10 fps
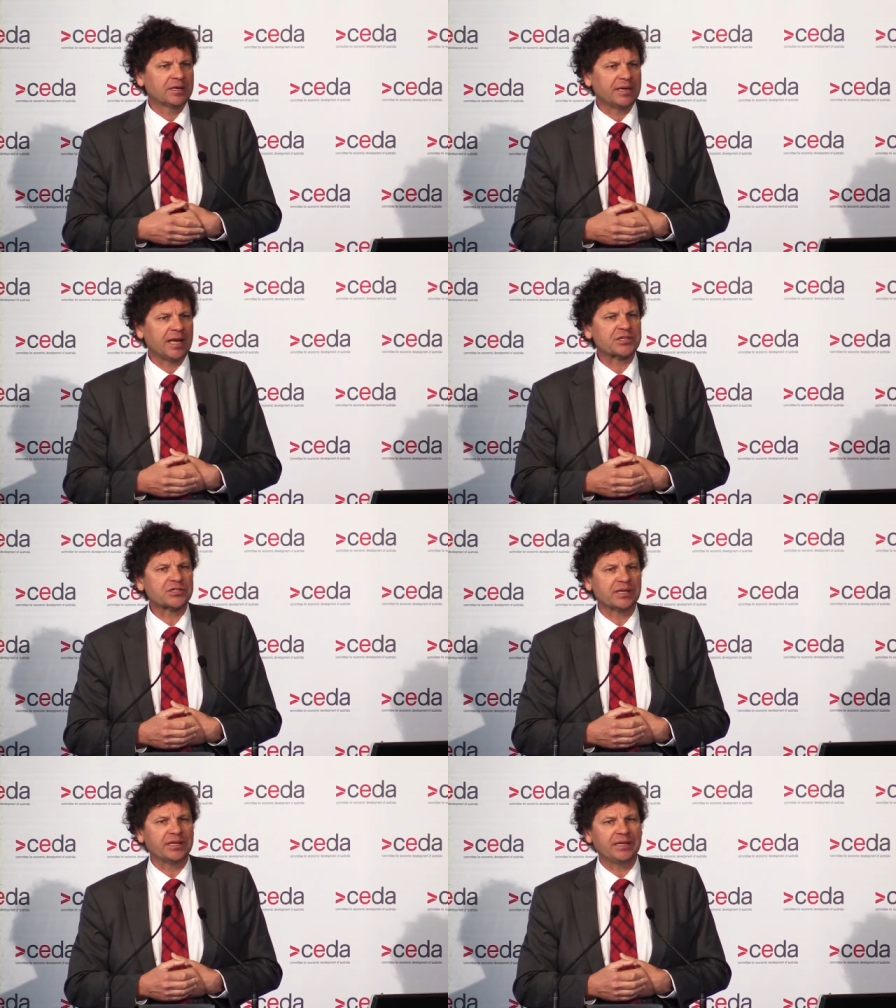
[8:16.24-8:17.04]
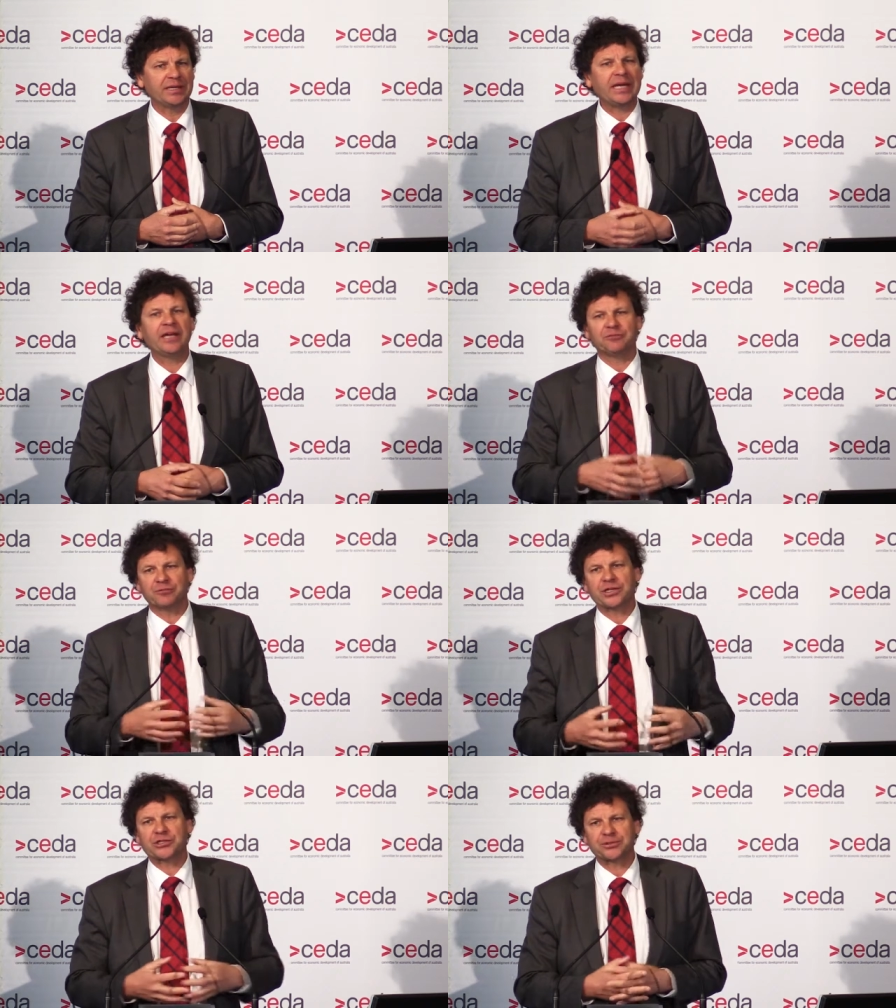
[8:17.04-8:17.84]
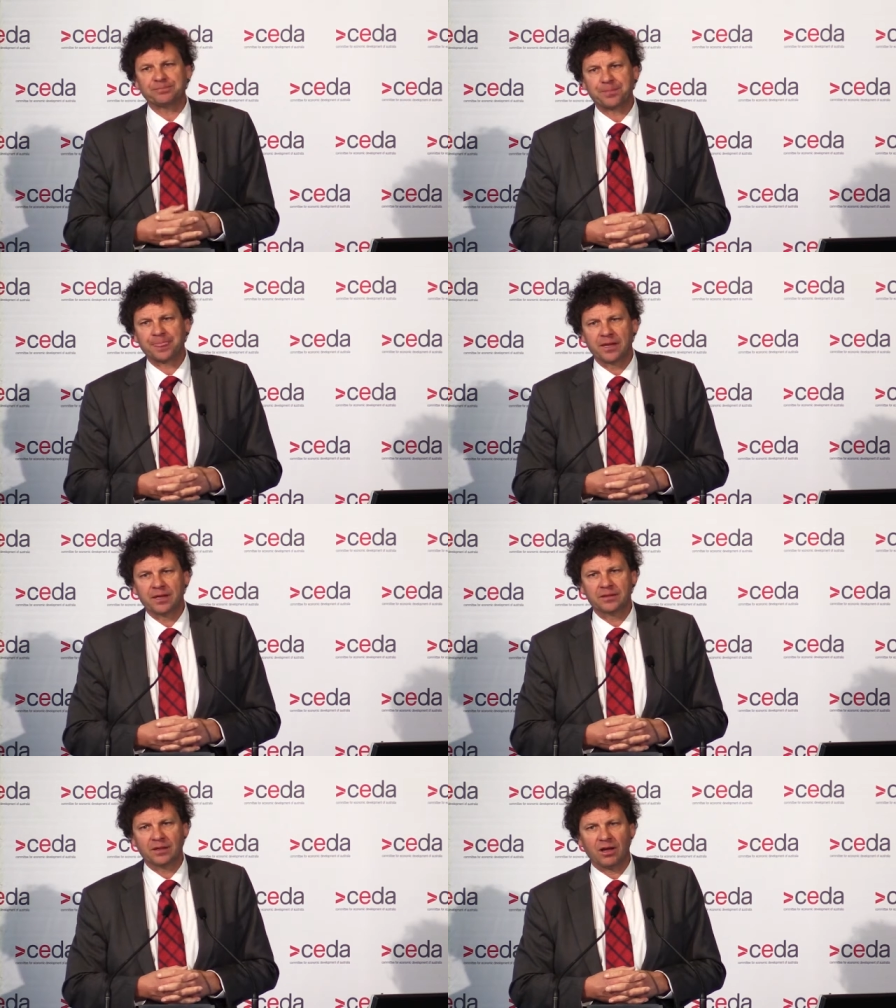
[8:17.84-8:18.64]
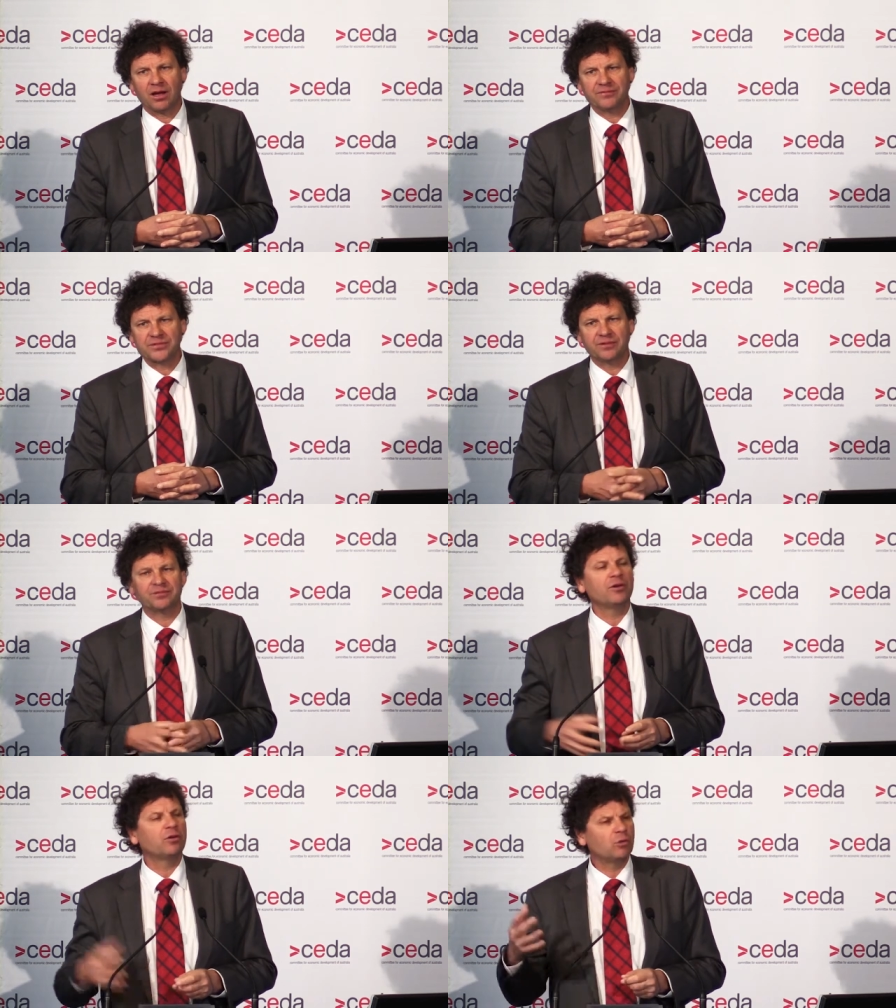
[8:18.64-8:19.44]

can actually enrich the lives of